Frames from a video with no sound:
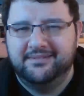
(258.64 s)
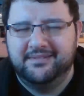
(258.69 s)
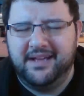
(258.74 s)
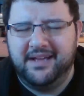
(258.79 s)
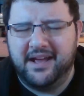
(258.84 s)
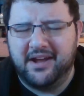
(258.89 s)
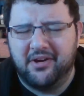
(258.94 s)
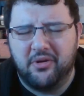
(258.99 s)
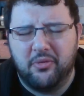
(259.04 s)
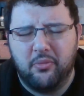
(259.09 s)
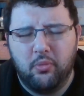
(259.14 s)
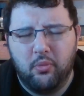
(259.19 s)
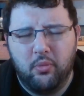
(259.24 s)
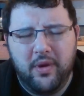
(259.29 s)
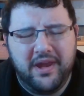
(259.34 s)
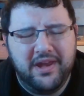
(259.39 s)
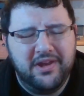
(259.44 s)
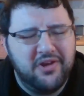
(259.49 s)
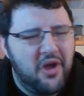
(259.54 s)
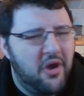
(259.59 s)
Hang on,
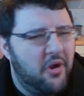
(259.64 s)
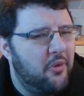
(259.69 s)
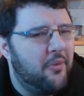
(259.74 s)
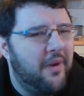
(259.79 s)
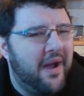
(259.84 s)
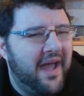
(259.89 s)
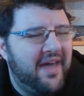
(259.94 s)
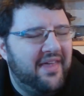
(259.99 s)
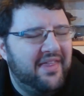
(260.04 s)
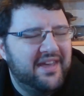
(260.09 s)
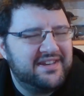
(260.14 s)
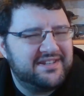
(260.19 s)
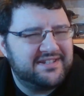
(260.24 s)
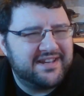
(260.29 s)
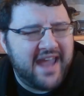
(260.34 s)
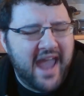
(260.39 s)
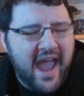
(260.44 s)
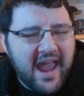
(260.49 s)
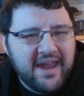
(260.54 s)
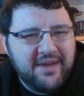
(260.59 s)
we know where this
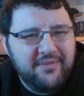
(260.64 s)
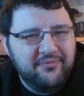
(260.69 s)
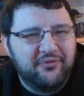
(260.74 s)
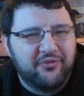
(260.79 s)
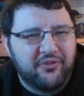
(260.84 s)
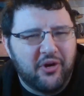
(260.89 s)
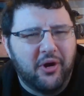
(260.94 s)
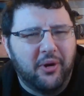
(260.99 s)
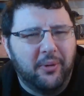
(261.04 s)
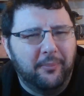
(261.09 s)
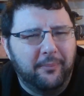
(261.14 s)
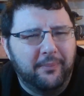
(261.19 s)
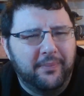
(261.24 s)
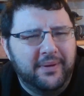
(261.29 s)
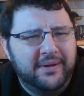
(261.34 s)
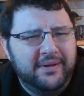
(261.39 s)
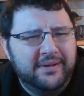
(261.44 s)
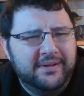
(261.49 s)
came from.